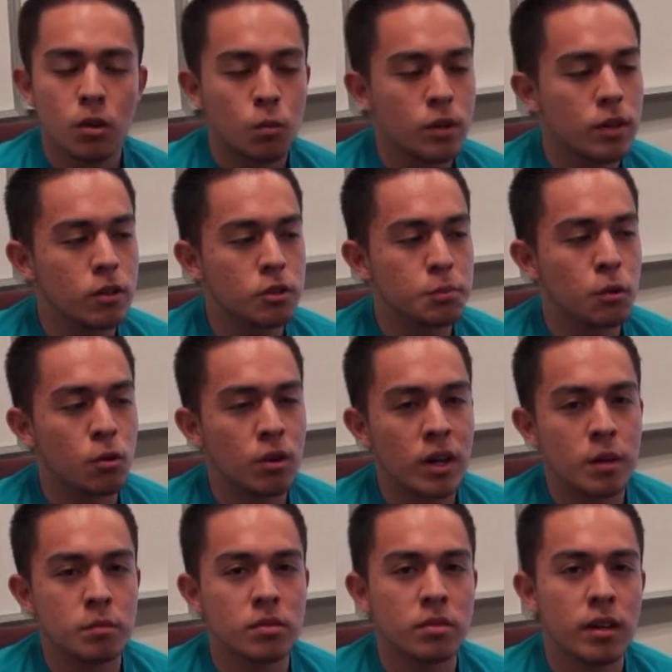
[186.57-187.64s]
We use
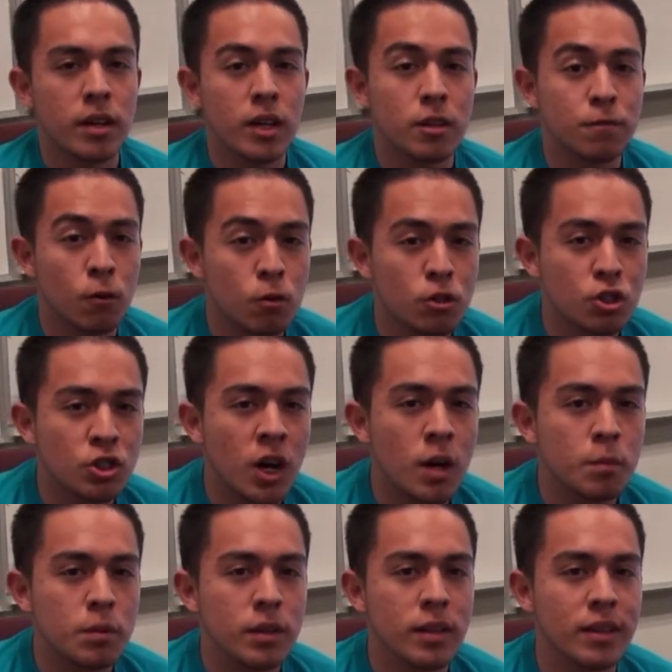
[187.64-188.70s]
programs like
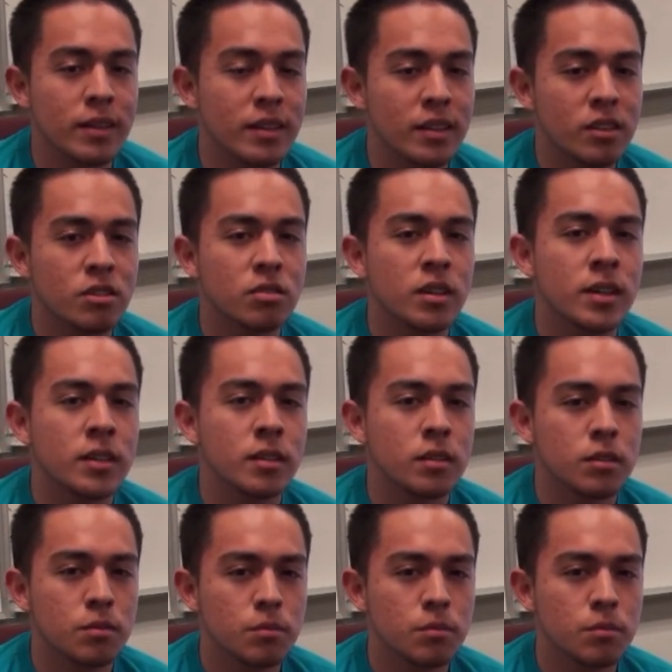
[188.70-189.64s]
Photoshop and InDesign.